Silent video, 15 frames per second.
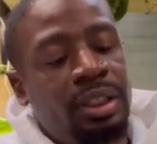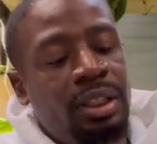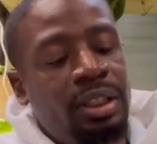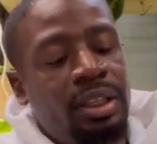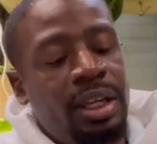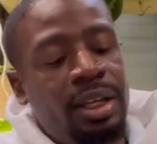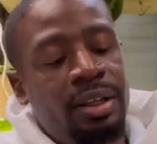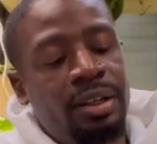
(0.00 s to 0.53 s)

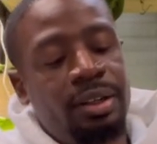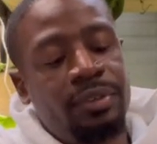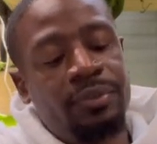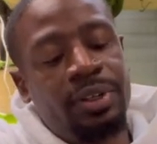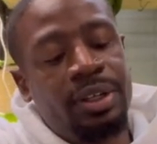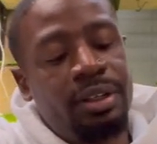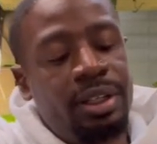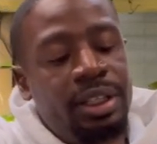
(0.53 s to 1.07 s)
They are
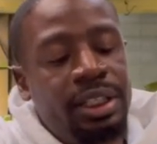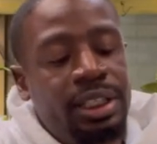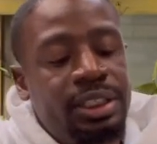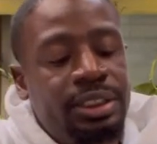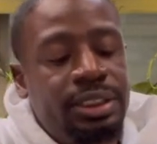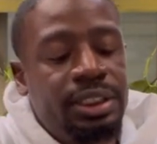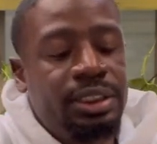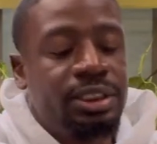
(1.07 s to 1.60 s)
very
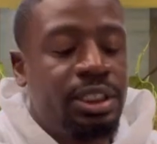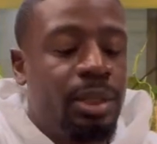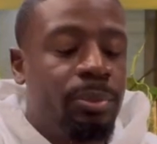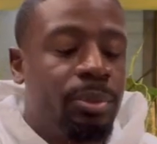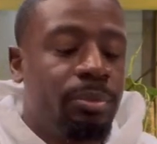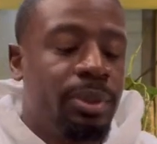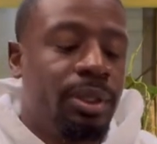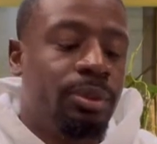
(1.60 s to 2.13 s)
easy
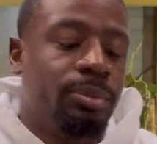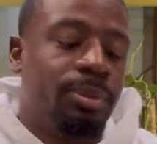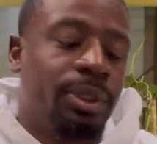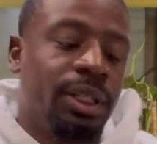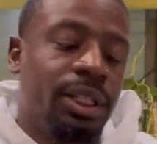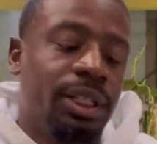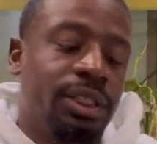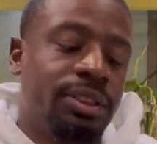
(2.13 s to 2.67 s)
temperamental
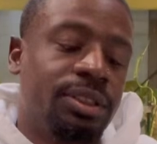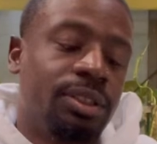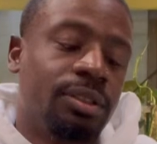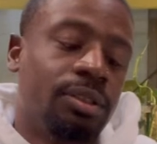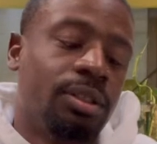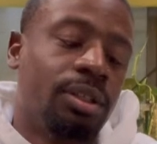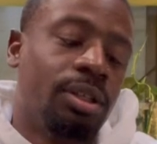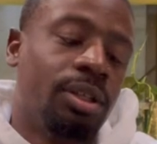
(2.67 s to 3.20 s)
plants and,
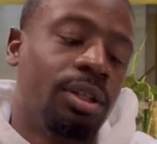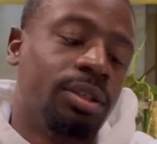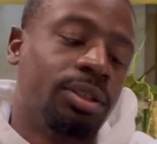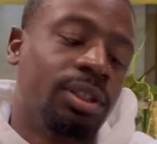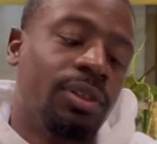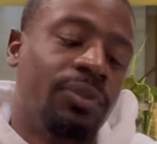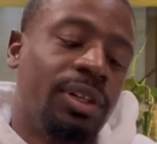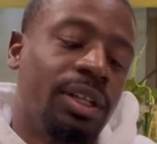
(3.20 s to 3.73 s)
you know,
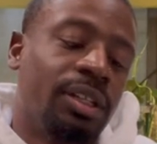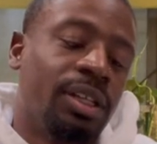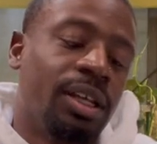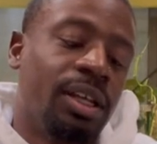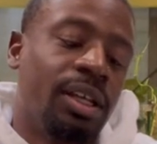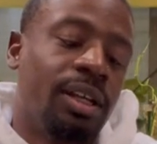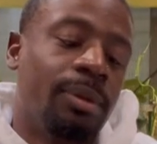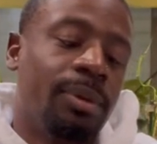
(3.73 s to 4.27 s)
stuff like
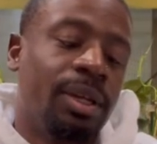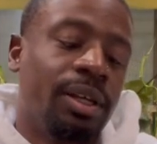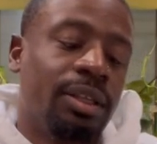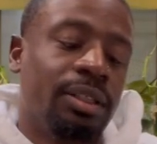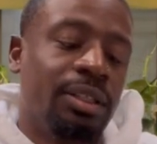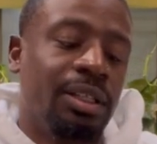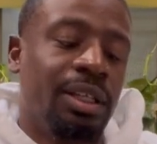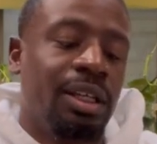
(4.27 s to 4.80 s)
that. And I'm like,
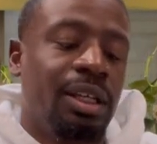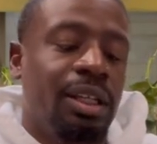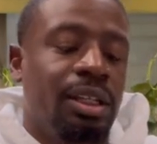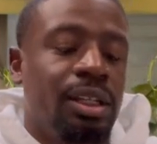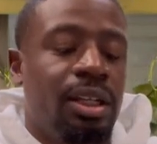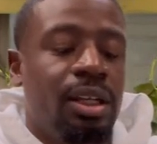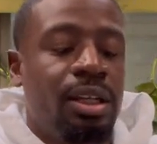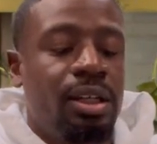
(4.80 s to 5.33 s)

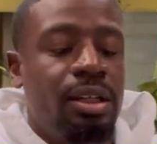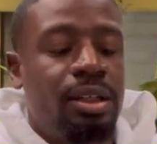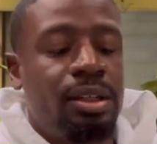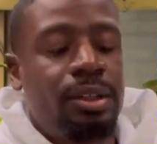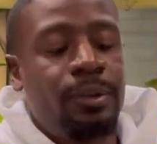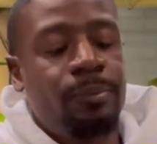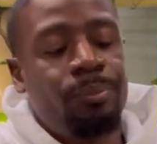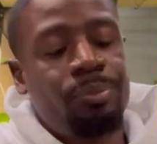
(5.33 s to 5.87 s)

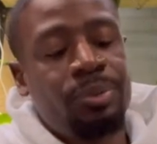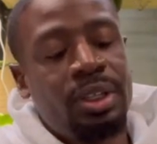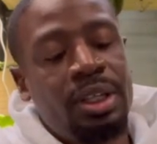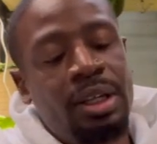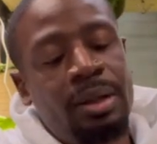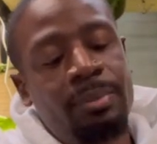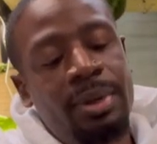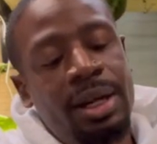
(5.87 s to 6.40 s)
yeah,
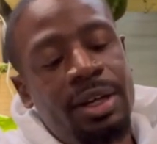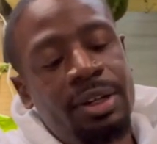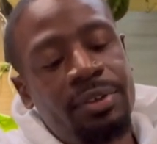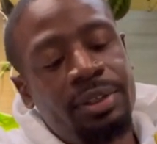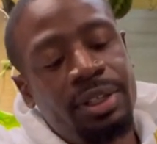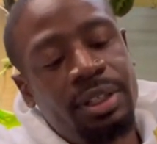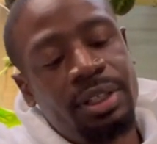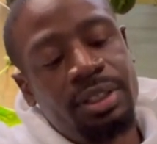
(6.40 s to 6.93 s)
mine
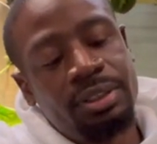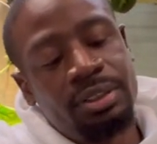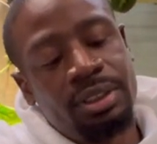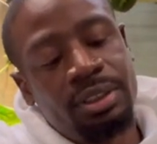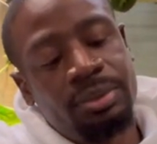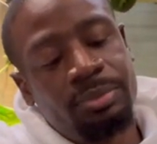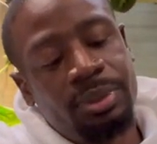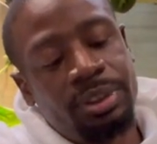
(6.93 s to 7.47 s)
over here
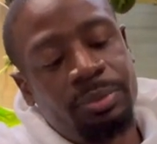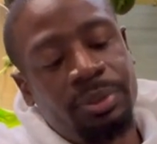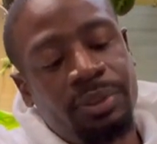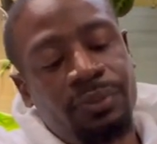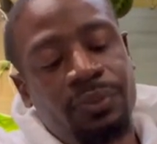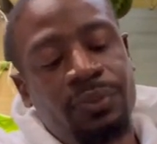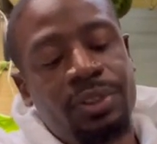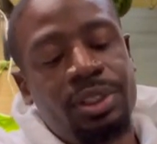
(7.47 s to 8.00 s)
just must be
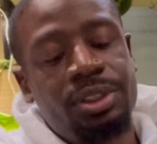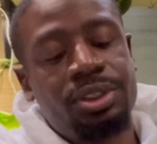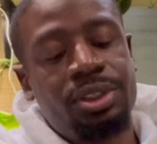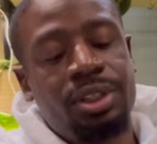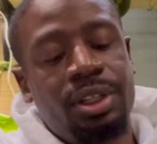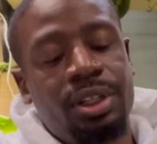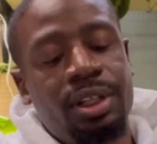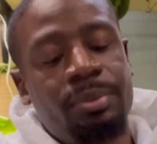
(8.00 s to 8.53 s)
fish
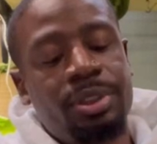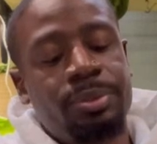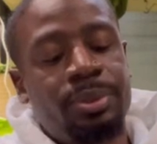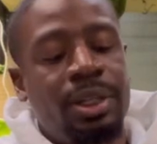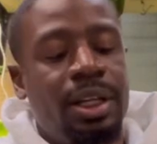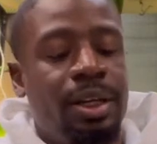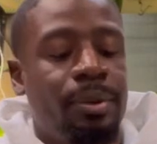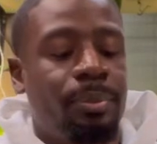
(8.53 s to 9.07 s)
then. It must be
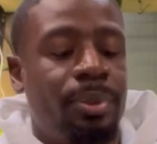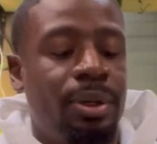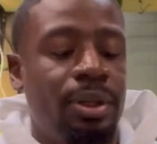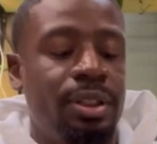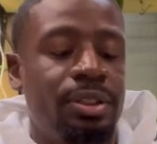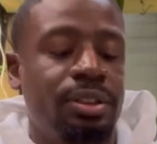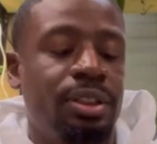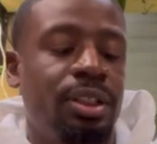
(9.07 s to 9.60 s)
like
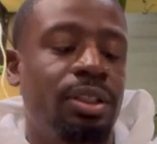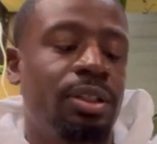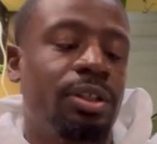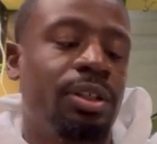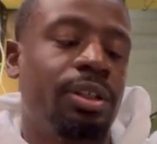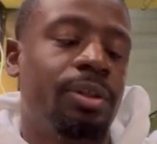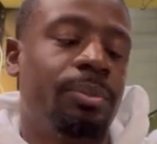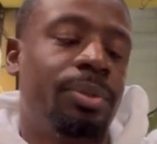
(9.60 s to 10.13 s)
part
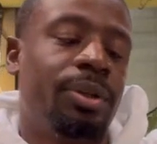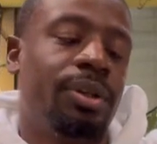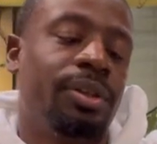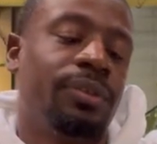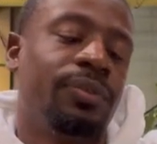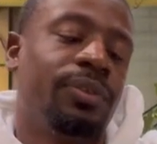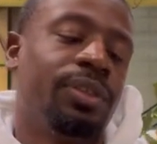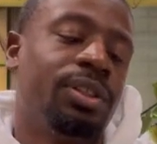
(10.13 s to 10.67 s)
Syngonium,
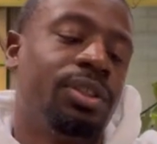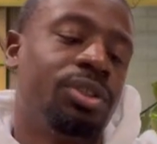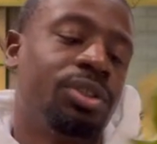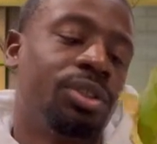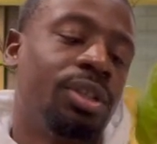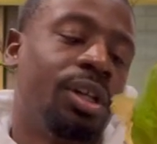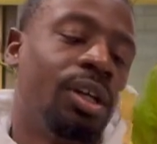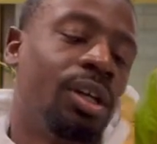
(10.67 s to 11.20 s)
part fish.
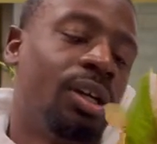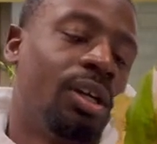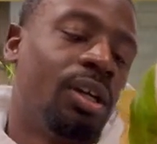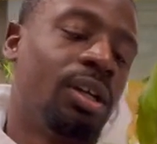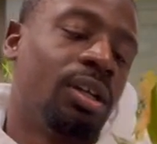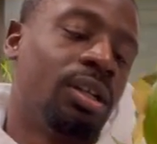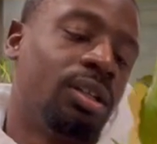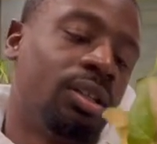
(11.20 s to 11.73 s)

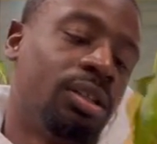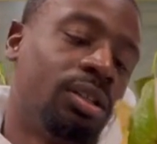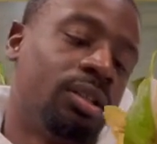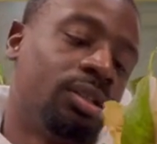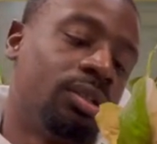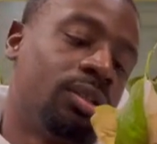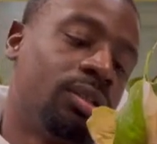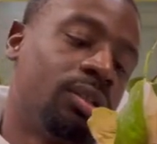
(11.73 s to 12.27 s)

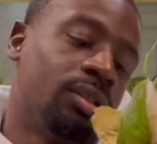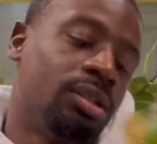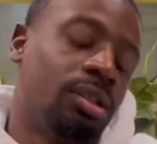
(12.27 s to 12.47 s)
Cause